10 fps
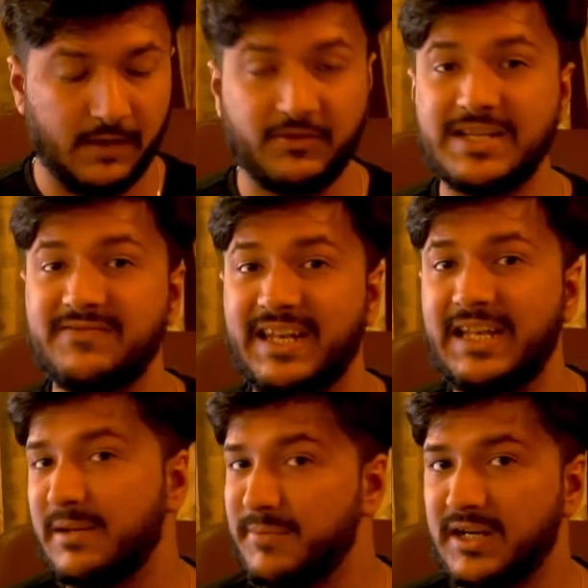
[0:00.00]
There's very
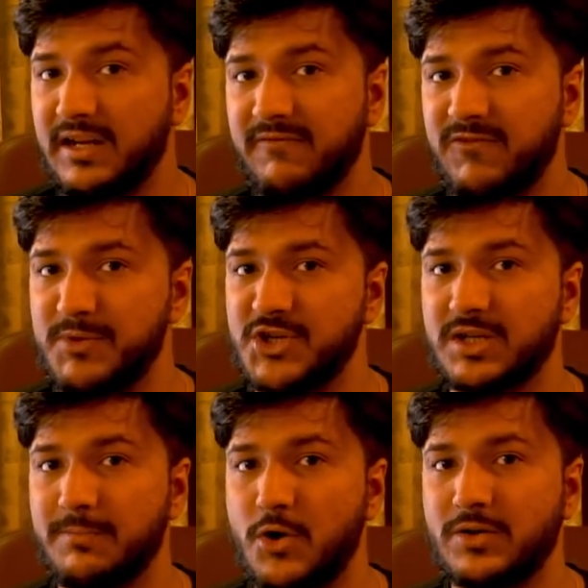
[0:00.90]
limited
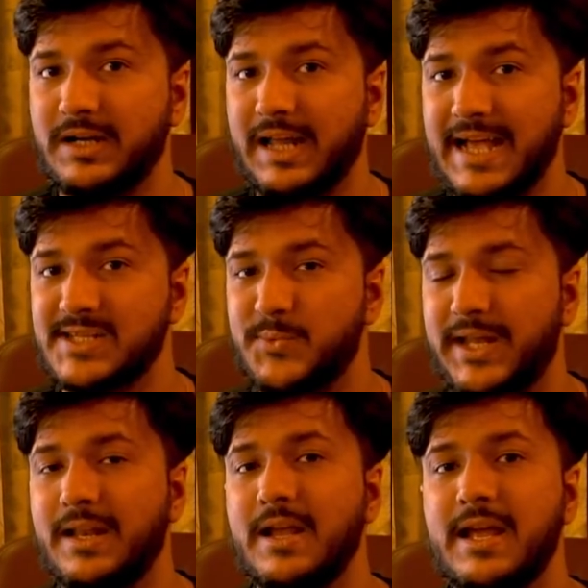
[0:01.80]
information about it as
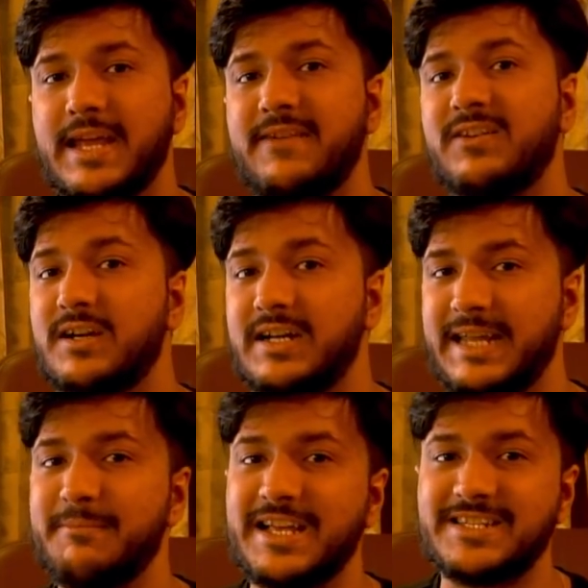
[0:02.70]
well. Even our
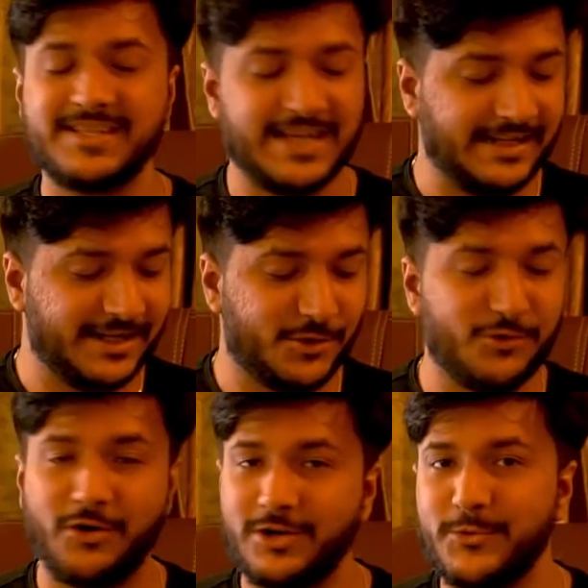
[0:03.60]
team has decided to
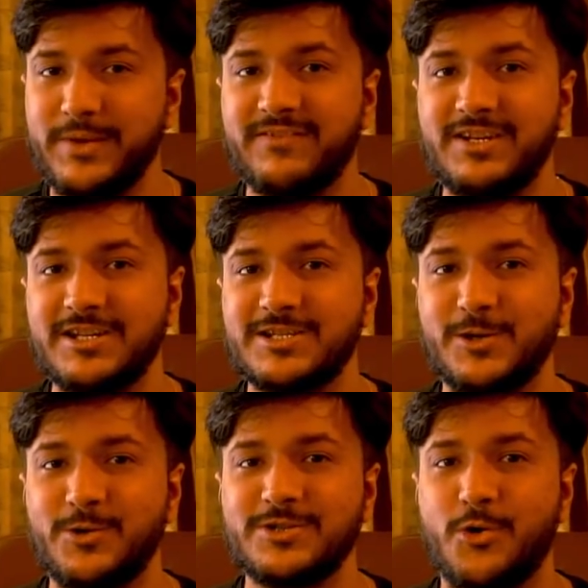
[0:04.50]
not to even
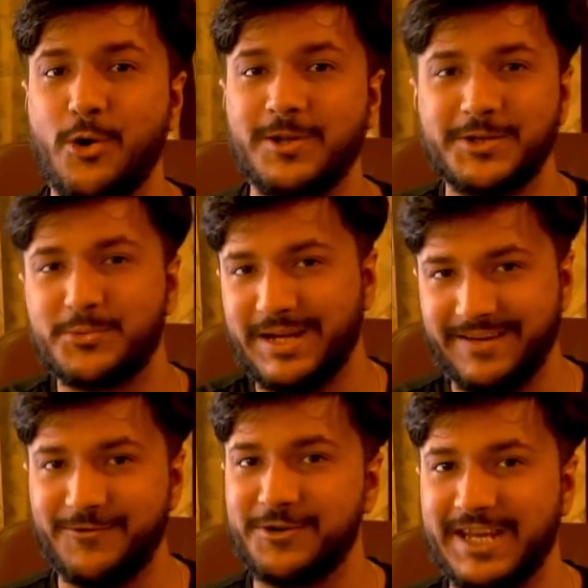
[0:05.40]
disclose all the
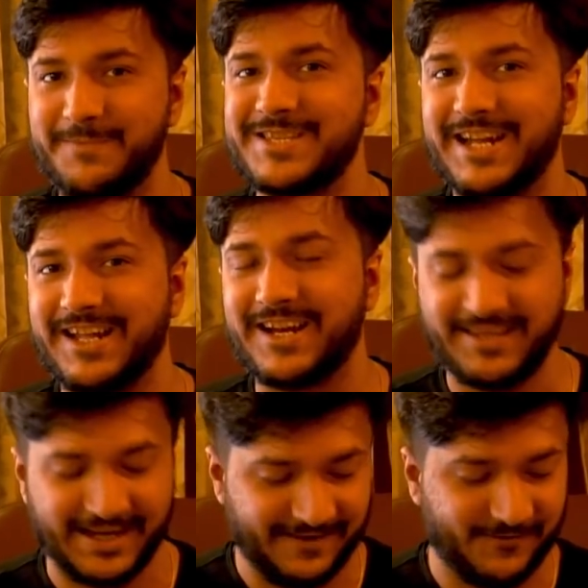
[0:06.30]
24 games that are
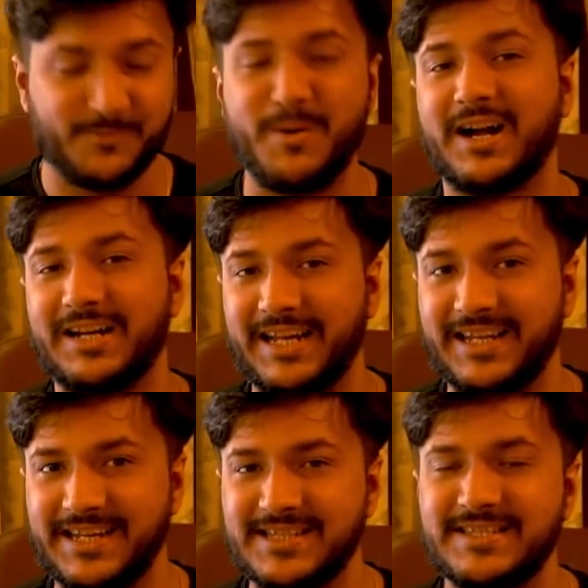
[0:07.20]
there for
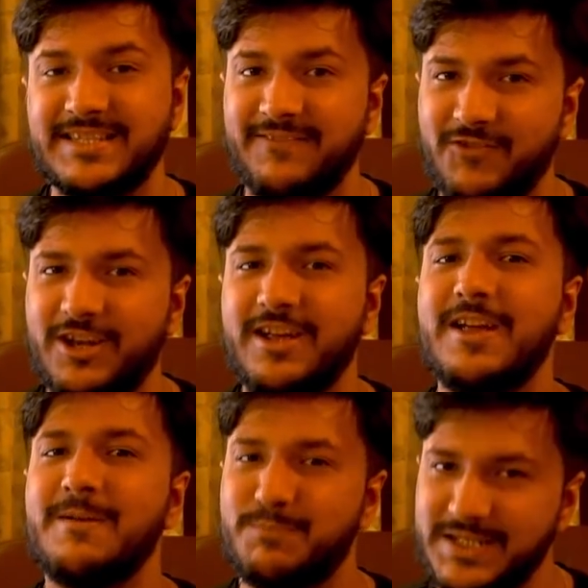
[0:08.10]
marketing reasons and for
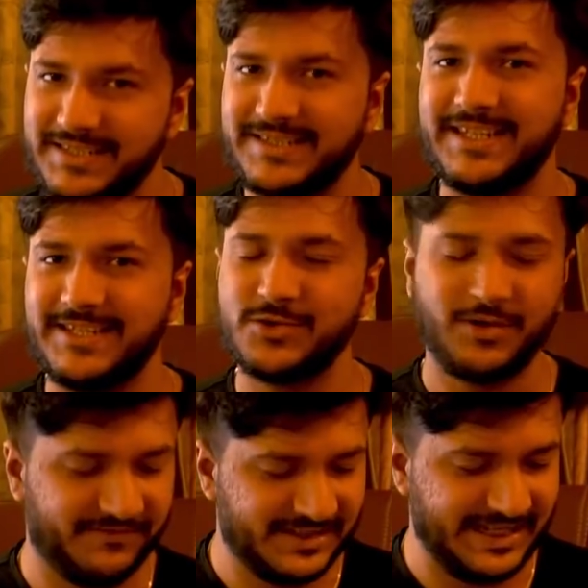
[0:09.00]
business reasons.
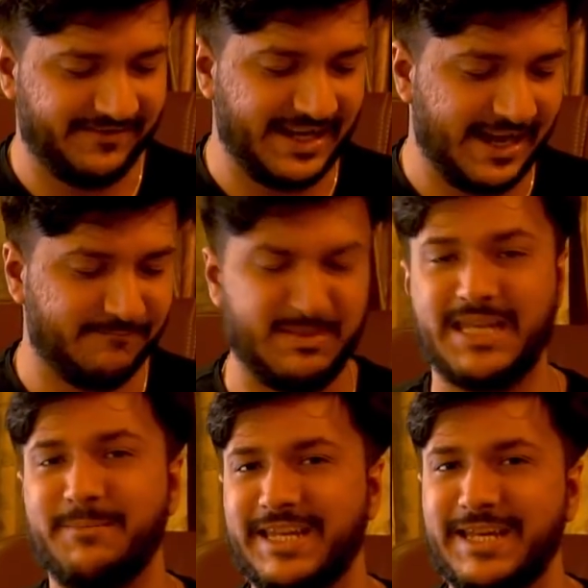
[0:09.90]
Obviously, we have
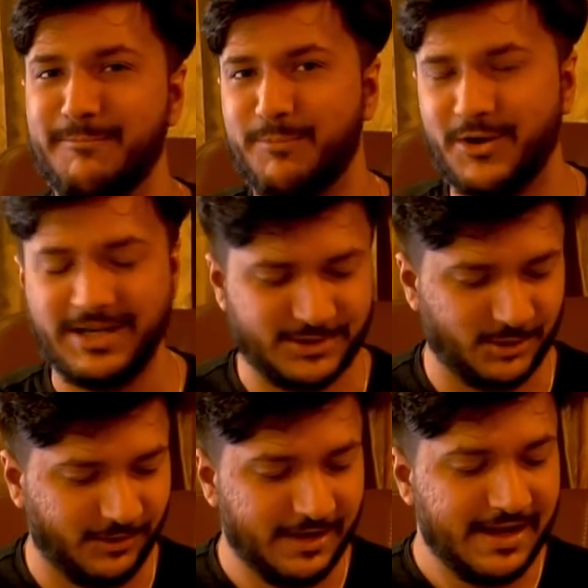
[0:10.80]
many, many employees,
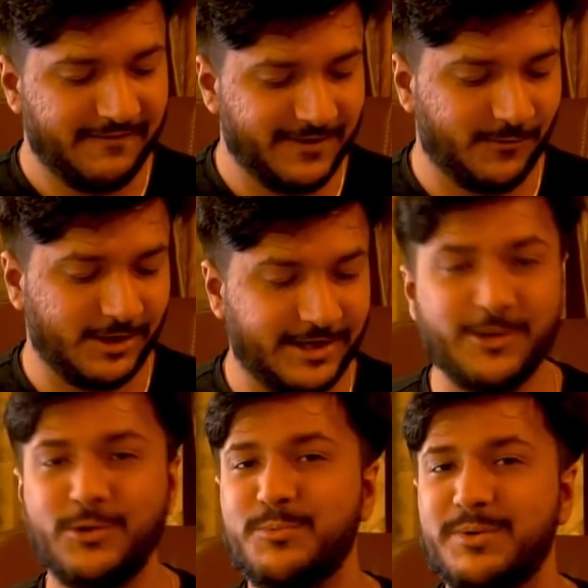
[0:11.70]
so we want
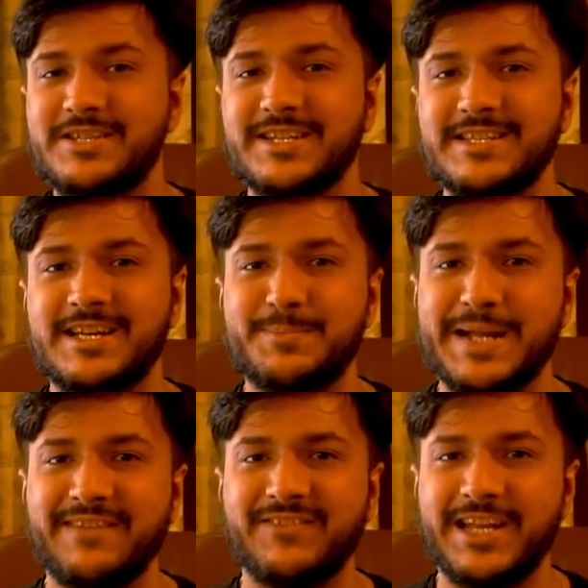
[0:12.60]
you to purchase our
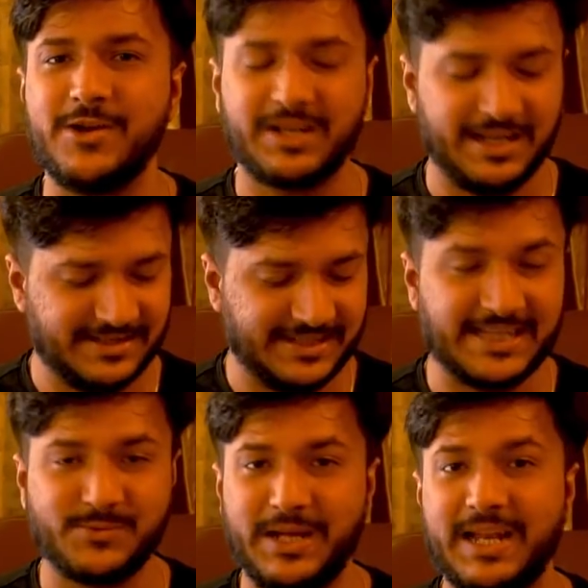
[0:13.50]
Prime Video classes
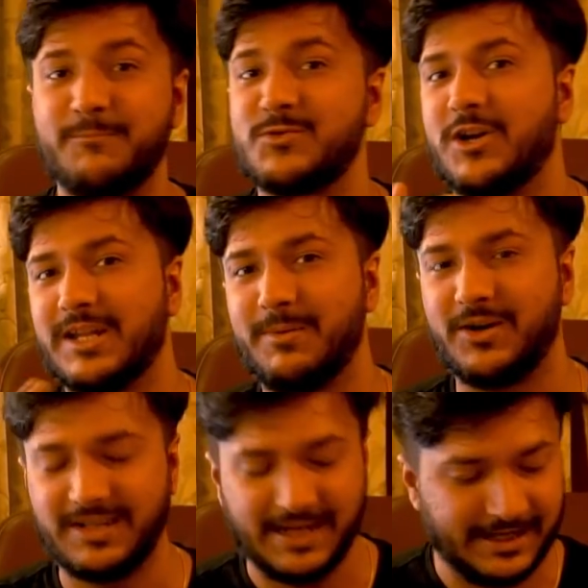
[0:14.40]
as well. I'm sorry
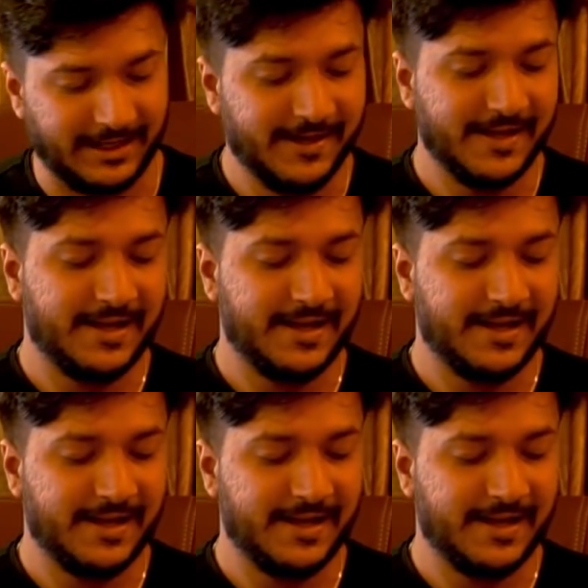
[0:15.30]
about that.